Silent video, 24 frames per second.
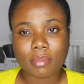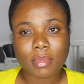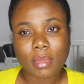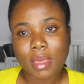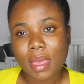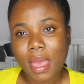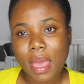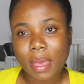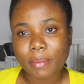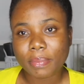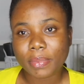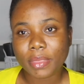
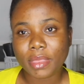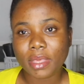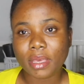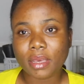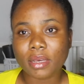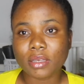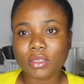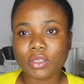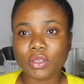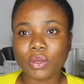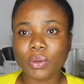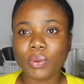up
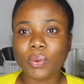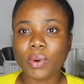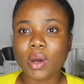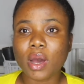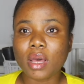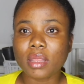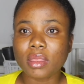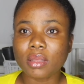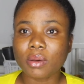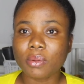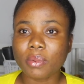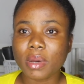there. So
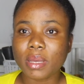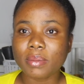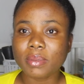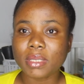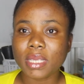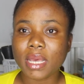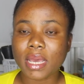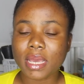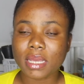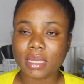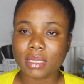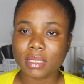on the
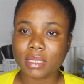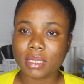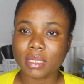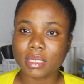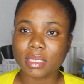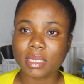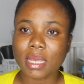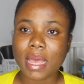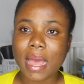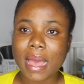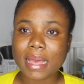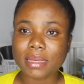website they
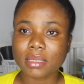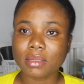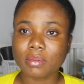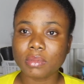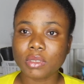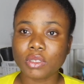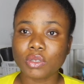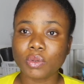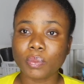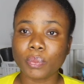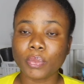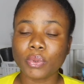asked
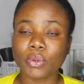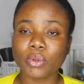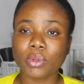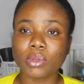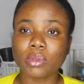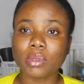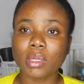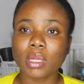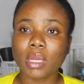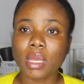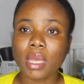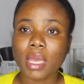me to
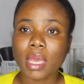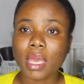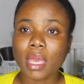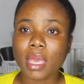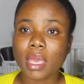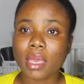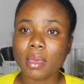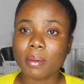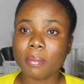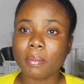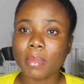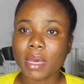put
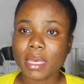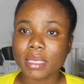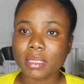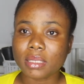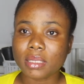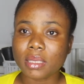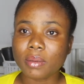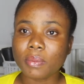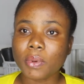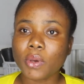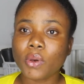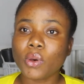in my
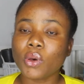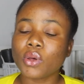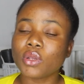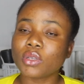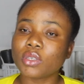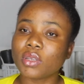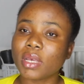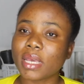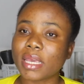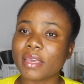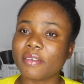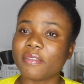zip code
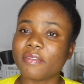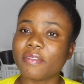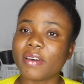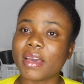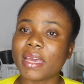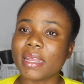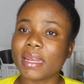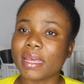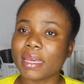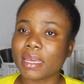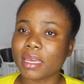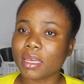so I can
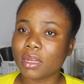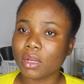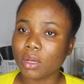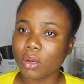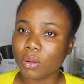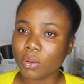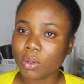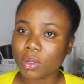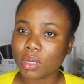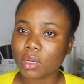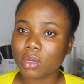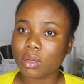find like a
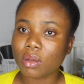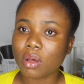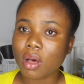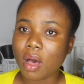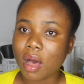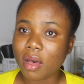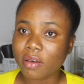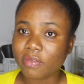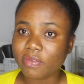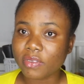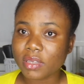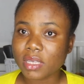local
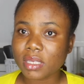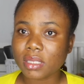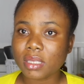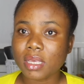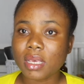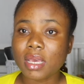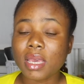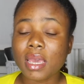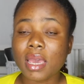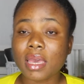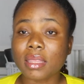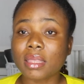office,
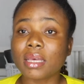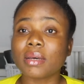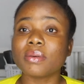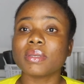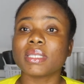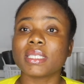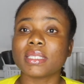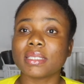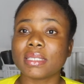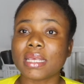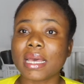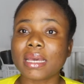and that
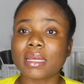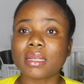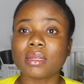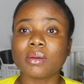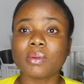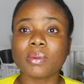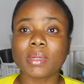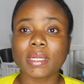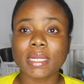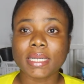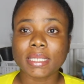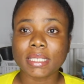was exactly
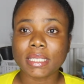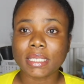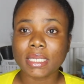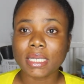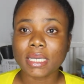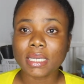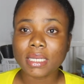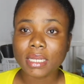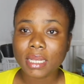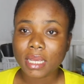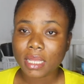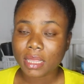what I
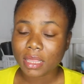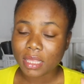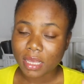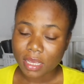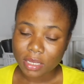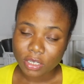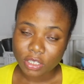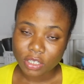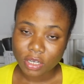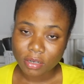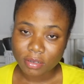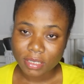did. The
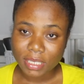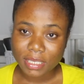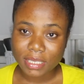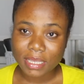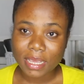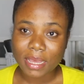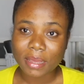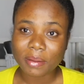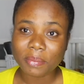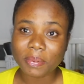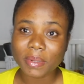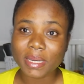insurance
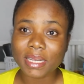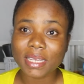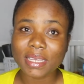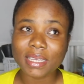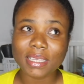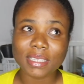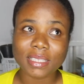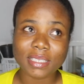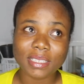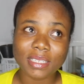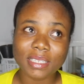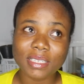
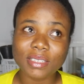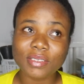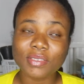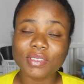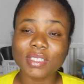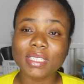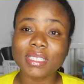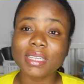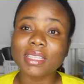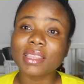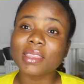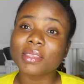company is
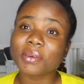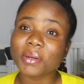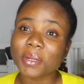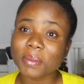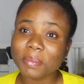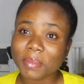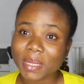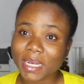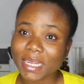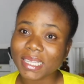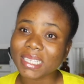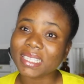literally 3
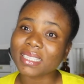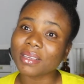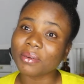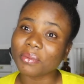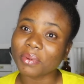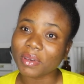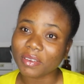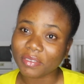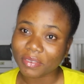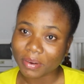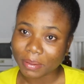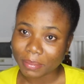minutes
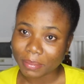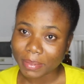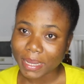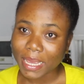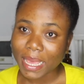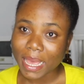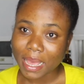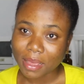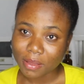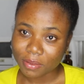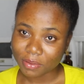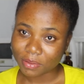away from my
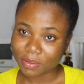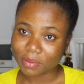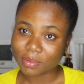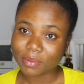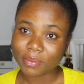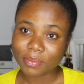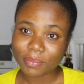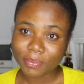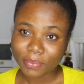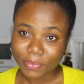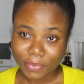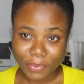house.
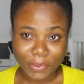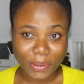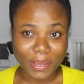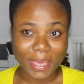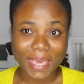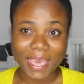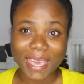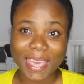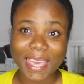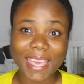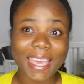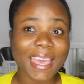
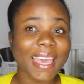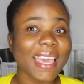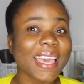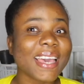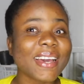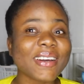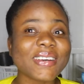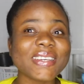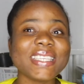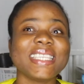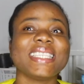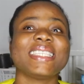Okay,
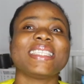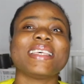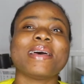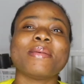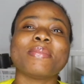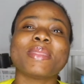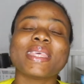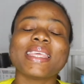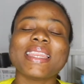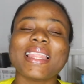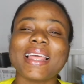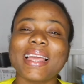which is
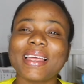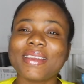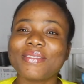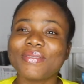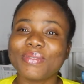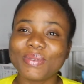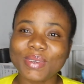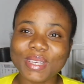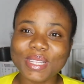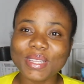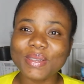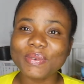something I
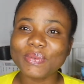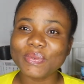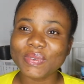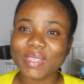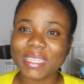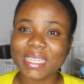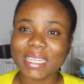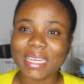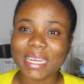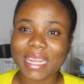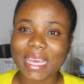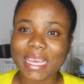
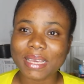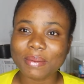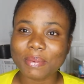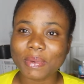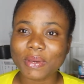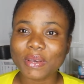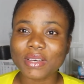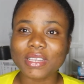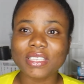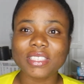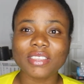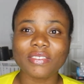really like,
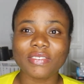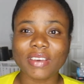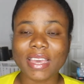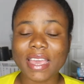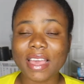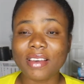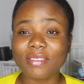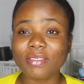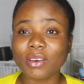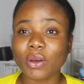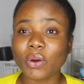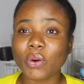because if I
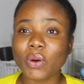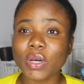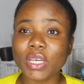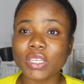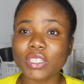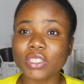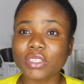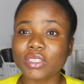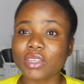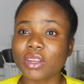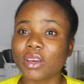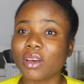have a
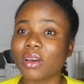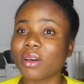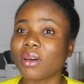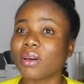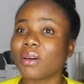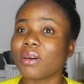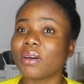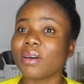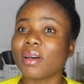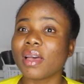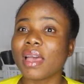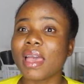question
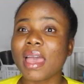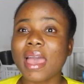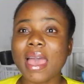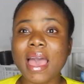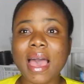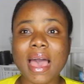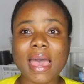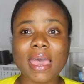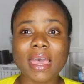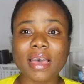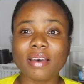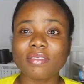or
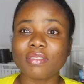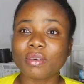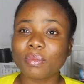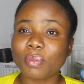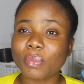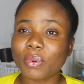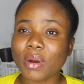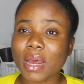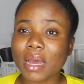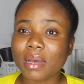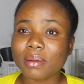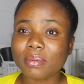I have a
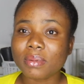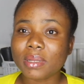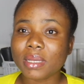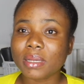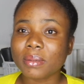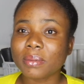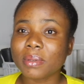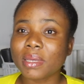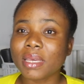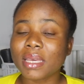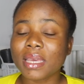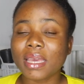
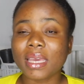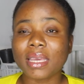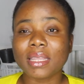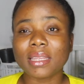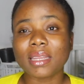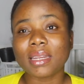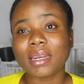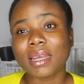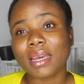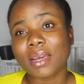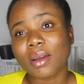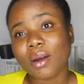problem and
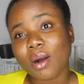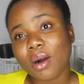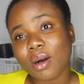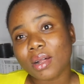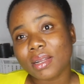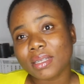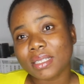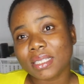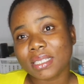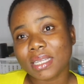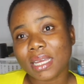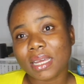then I
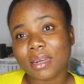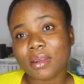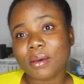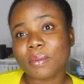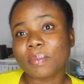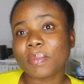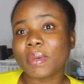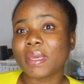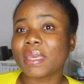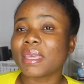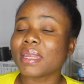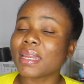call and they are
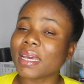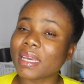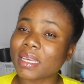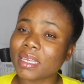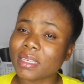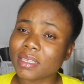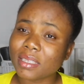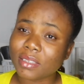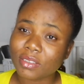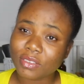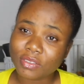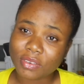not picking, I
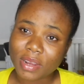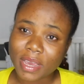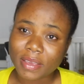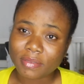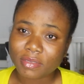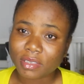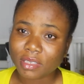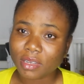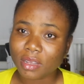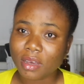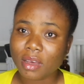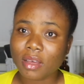can just drive
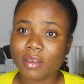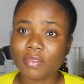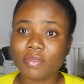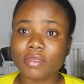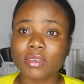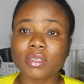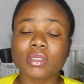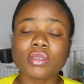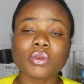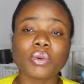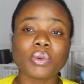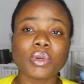to the
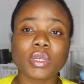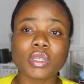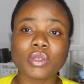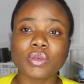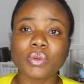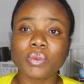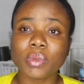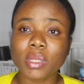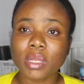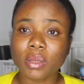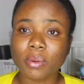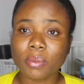office, which
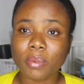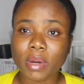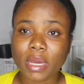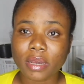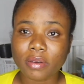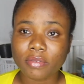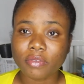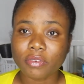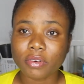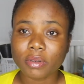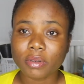really worked for